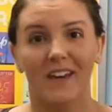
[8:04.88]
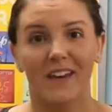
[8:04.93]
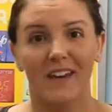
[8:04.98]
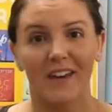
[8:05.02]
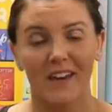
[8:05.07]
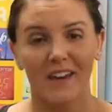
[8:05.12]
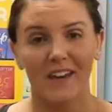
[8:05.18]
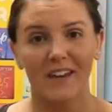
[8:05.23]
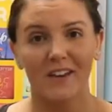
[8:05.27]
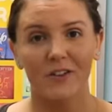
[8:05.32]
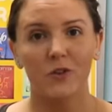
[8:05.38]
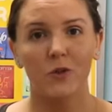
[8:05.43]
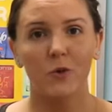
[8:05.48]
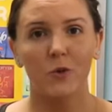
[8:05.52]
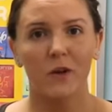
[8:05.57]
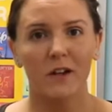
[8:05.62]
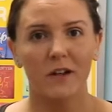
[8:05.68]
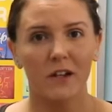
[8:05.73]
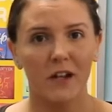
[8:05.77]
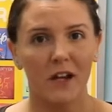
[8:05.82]
And
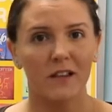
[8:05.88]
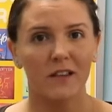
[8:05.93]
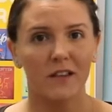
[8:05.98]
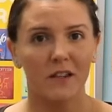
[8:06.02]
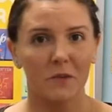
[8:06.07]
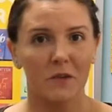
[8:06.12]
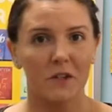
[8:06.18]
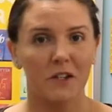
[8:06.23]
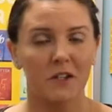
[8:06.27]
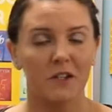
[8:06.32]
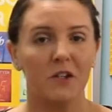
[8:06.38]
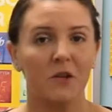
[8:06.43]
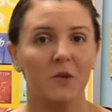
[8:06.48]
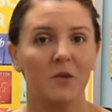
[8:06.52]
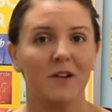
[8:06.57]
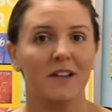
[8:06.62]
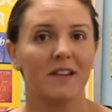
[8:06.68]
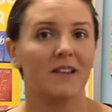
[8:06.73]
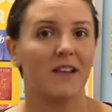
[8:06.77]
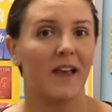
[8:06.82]
you're not limited to
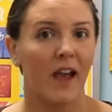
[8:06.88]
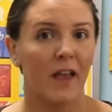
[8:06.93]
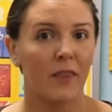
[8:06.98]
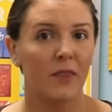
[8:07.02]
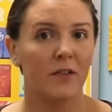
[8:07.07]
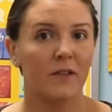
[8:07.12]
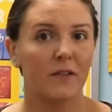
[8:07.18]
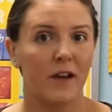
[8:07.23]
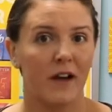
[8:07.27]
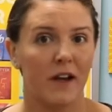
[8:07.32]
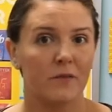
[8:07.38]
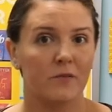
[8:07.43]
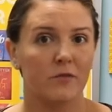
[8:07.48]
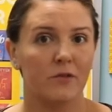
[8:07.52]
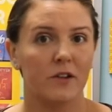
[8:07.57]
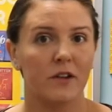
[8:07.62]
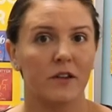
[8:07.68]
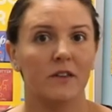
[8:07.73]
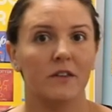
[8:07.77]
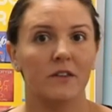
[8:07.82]
what is at the
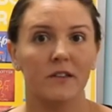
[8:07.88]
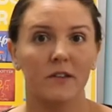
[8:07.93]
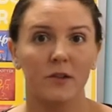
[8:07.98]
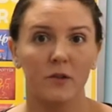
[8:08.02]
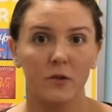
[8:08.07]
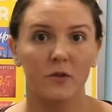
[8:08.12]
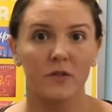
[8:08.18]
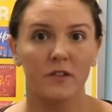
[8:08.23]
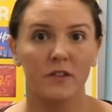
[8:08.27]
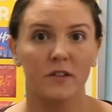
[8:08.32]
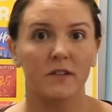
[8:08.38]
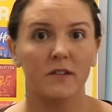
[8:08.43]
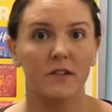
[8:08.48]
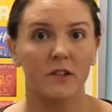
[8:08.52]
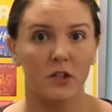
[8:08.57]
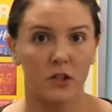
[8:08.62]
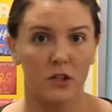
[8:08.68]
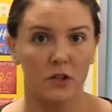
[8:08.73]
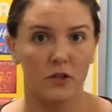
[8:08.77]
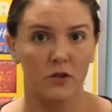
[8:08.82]
library that's closest
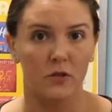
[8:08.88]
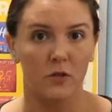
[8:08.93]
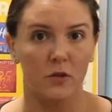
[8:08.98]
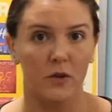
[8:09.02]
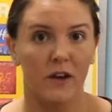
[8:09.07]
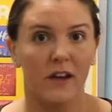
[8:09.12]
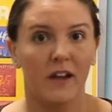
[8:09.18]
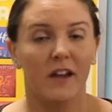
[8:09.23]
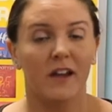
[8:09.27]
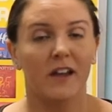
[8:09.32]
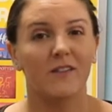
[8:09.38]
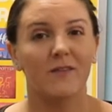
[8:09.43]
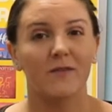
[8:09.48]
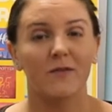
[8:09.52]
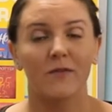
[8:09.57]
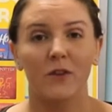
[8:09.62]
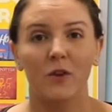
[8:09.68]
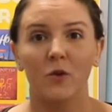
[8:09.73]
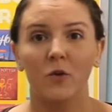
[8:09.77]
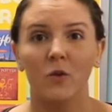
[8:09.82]
to you.
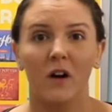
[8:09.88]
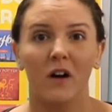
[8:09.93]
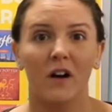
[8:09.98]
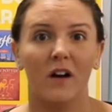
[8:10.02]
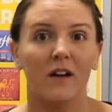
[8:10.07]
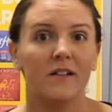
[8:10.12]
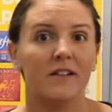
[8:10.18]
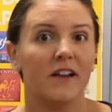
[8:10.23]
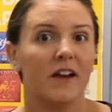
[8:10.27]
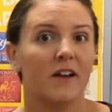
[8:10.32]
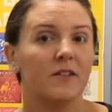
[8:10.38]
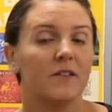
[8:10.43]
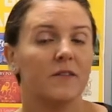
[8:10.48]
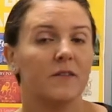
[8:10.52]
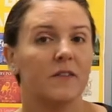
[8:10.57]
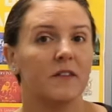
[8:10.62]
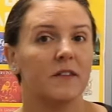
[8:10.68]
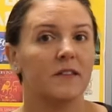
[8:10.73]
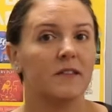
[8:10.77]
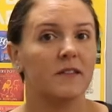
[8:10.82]
If you are down at
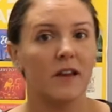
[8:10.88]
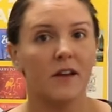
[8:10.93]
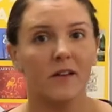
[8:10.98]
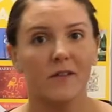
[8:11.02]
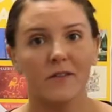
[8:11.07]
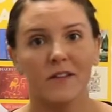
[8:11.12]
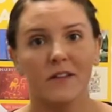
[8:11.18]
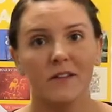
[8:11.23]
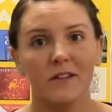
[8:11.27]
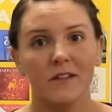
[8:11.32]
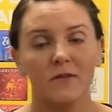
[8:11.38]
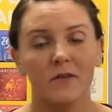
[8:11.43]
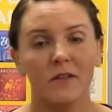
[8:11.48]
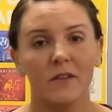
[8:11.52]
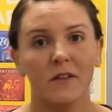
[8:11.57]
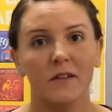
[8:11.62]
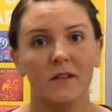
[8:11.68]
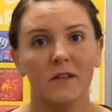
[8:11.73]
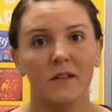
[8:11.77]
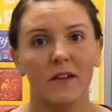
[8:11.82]
the south end of
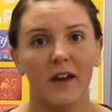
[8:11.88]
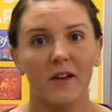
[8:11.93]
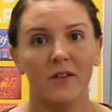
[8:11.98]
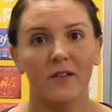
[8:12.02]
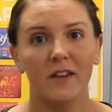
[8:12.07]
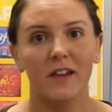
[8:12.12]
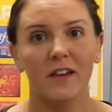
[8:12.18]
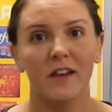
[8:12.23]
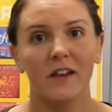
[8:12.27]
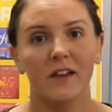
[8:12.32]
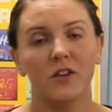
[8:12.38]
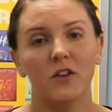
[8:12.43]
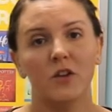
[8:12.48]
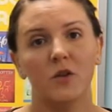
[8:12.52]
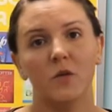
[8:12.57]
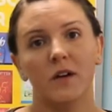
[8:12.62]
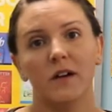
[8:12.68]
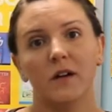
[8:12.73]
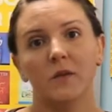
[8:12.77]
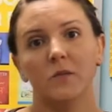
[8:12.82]
the county and you
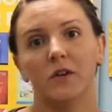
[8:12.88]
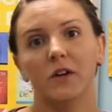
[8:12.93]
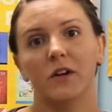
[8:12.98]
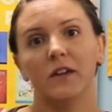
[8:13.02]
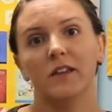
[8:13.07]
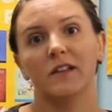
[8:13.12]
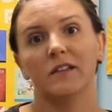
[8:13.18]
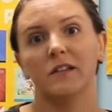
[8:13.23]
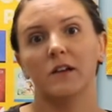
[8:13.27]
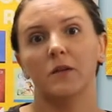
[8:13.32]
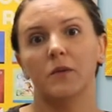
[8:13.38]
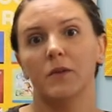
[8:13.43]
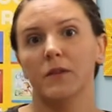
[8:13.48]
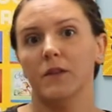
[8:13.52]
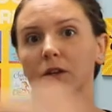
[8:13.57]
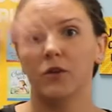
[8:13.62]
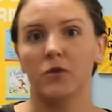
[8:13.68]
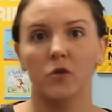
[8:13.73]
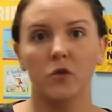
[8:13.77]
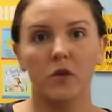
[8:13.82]
want a book that's up at
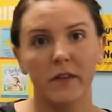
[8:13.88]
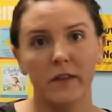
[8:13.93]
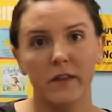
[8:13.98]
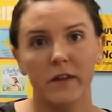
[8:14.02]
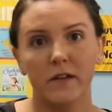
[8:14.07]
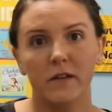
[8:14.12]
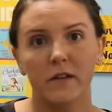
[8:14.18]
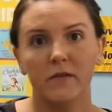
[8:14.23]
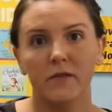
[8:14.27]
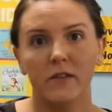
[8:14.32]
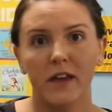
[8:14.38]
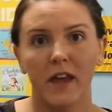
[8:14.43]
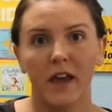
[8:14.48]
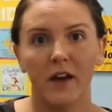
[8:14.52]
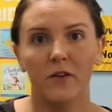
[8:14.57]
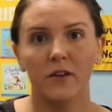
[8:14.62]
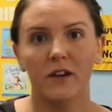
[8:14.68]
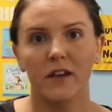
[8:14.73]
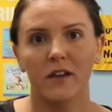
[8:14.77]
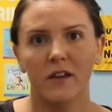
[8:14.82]
the north end of the
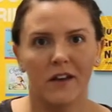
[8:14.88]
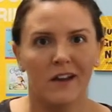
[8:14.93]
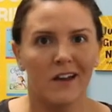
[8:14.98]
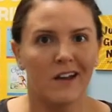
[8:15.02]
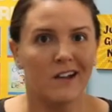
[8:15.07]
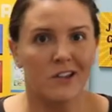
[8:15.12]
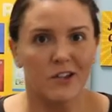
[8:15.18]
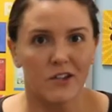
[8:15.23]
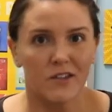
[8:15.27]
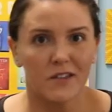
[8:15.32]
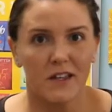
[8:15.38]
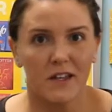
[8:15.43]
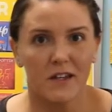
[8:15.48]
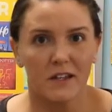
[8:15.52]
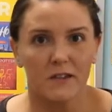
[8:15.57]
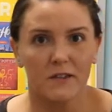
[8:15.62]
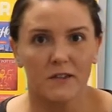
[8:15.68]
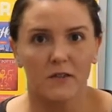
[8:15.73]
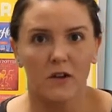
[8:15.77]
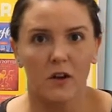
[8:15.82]
county, just let
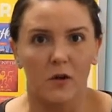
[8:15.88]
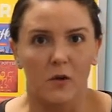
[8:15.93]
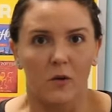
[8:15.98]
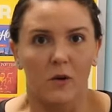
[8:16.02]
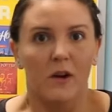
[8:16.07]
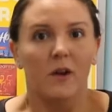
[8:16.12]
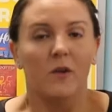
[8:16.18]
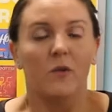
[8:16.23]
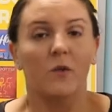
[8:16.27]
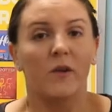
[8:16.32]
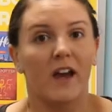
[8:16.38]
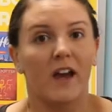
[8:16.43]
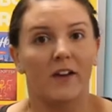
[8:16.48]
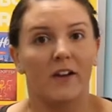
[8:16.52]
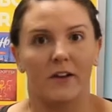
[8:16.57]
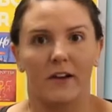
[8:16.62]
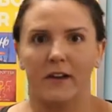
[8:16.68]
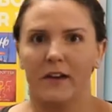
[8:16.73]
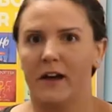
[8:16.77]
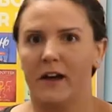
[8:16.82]
us know. We have
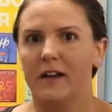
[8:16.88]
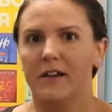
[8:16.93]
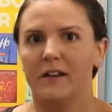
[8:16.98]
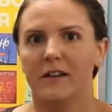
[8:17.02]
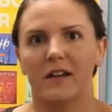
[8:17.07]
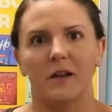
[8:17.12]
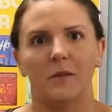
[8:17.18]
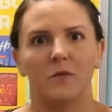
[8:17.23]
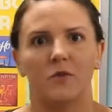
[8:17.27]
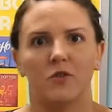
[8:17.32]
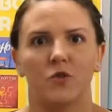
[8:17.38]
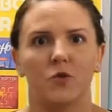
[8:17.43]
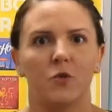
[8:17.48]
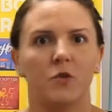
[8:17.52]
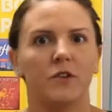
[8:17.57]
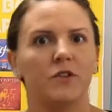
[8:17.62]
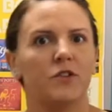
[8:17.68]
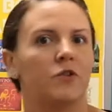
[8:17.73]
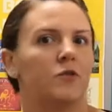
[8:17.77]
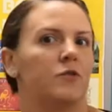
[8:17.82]
a guy named
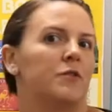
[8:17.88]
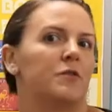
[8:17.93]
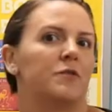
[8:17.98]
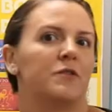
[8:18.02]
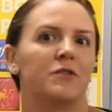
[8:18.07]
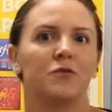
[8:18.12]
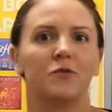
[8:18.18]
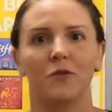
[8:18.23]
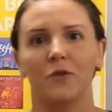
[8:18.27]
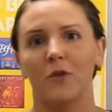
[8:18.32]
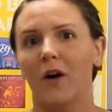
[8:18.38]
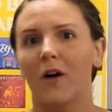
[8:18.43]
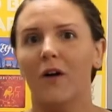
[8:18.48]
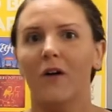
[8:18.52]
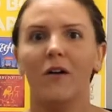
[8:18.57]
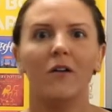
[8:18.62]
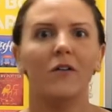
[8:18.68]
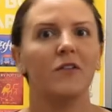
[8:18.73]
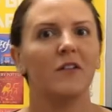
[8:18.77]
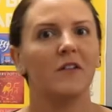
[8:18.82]
George who goes through
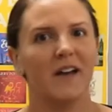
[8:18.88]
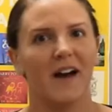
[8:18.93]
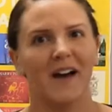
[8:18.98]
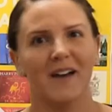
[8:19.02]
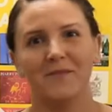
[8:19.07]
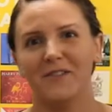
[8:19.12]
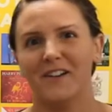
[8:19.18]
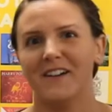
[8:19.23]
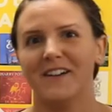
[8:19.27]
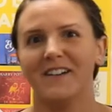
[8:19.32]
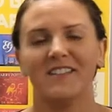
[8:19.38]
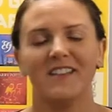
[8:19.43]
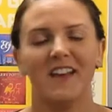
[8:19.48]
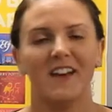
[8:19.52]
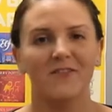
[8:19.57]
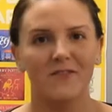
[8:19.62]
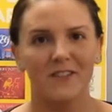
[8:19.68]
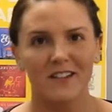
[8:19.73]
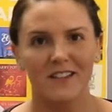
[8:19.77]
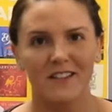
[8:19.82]
all the libraries
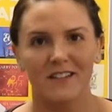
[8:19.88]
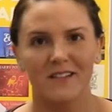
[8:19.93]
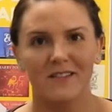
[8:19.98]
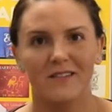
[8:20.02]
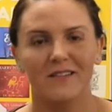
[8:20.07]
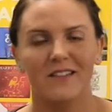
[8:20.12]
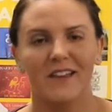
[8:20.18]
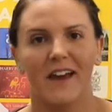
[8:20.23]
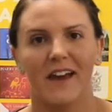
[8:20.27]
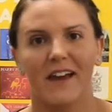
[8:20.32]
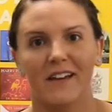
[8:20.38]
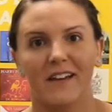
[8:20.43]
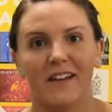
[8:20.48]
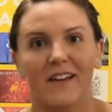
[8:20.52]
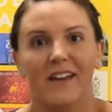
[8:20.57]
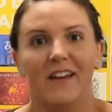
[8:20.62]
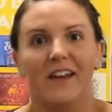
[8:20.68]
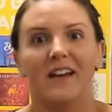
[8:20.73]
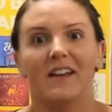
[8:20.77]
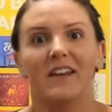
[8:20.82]
every single day,
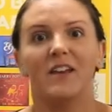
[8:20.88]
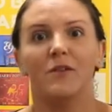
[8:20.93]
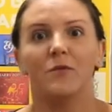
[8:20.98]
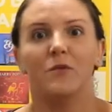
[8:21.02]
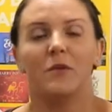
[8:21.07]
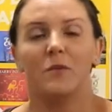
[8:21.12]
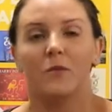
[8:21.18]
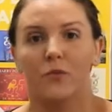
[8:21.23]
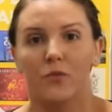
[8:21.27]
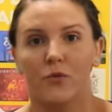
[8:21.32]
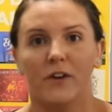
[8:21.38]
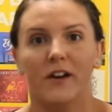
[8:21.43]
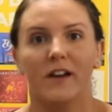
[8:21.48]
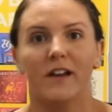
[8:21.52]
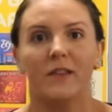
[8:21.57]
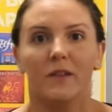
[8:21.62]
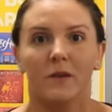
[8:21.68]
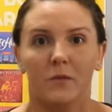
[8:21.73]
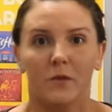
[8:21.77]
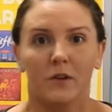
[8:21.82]
and he will
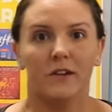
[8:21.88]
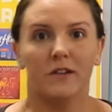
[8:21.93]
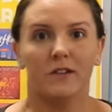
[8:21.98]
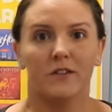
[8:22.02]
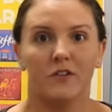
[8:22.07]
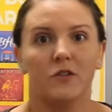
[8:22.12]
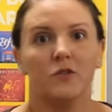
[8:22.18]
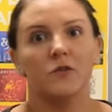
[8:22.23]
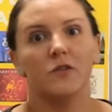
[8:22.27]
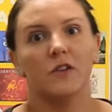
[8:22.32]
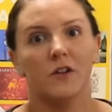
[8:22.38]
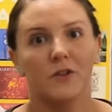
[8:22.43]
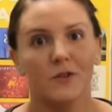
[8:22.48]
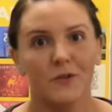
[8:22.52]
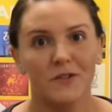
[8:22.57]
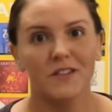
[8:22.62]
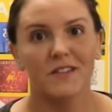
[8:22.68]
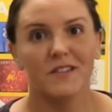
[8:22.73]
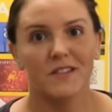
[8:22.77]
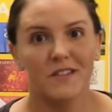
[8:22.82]
bring the books to the
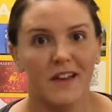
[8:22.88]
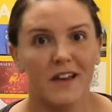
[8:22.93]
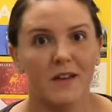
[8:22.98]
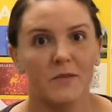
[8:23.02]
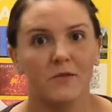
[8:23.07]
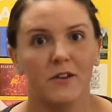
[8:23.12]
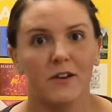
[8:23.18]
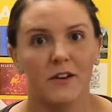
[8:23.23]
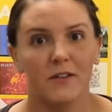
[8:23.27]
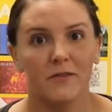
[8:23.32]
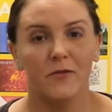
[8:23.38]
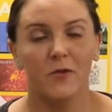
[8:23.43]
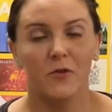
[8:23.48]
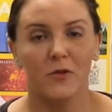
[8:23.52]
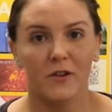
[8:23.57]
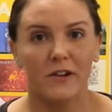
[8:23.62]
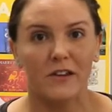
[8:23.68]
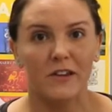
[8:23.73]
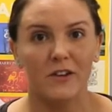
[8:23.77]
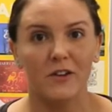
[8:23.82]
closest library
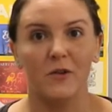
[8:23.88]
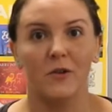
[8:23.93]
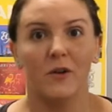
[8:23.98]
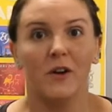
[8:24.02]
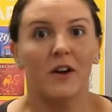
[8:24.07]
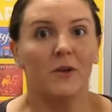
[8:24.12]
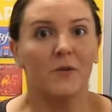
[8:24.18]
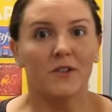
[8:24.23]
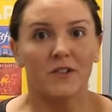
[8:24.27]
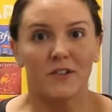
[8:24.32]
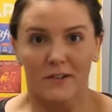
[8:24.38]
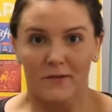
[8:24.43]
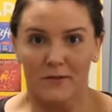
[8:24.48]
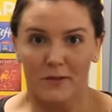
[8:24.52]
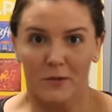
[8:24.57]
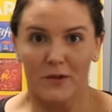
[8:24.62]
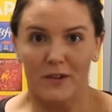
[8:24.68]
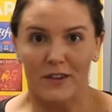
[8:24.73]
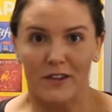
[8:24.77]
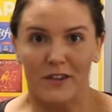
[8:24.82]
for you, whichever
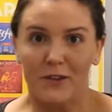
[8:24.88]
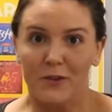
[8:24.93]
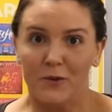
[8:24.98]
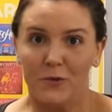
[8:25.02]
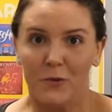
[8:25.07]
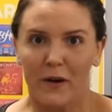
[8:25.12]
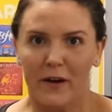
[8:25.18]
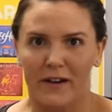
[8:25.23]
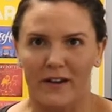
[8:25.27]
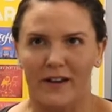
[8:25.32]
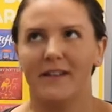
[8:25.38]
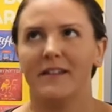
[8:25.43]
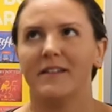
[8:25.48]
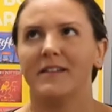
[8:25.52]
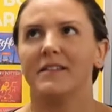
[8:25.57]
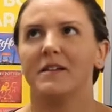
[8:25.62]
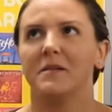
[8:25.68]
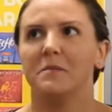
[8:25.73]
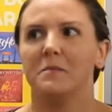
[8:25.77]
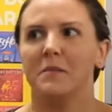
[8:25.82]
one that you want. It
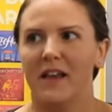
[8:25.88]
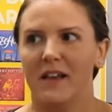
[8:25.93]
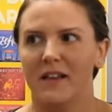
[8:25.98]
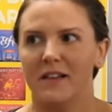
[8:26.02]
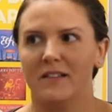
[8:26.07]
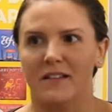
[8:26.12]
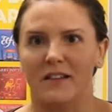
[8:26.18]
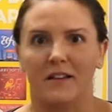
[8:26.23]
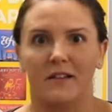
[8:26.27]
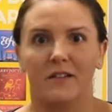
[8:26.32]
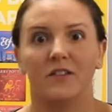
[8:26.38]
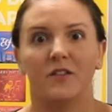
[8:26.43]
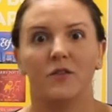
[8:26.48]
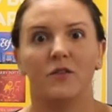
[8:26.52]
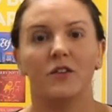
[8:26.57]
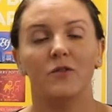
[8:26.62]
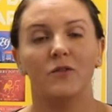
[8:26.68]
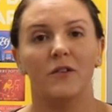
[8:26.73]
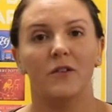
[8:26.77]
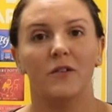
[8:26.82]
is amazing. So
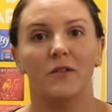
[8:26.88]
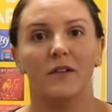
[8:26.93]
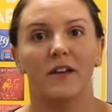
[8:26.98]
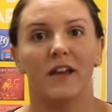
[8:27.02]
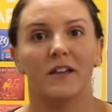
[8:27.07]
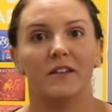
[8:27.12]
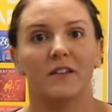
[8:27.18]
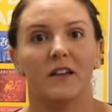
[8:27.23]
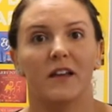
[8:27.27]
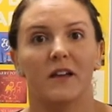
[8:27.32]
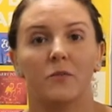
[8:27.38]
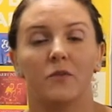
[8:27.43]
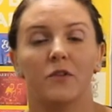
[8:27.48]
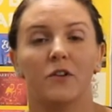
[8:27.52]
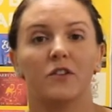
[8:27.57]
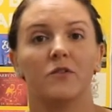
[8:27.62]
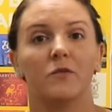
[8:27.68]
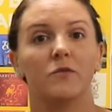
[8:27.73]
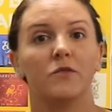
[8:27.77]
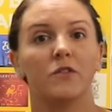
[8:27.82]
you don't get to get
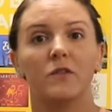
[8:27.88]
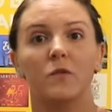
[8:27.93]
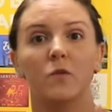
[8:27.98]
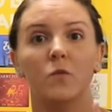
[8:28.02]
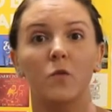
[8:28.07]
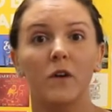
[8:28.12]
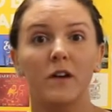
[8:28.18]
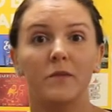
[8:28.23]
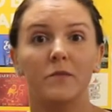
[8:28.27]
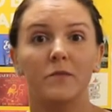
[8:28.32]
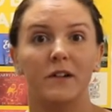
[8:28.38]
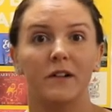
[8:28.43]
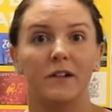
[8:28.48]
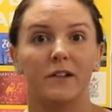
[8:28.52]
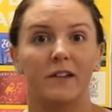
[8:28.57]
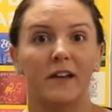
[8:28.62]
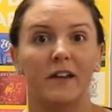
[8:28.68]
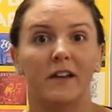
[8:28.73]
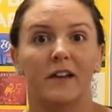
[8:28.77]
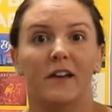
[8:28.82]
books from just one
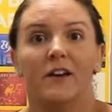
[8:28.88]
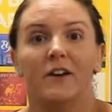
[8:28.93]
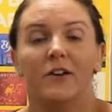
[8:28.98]
building.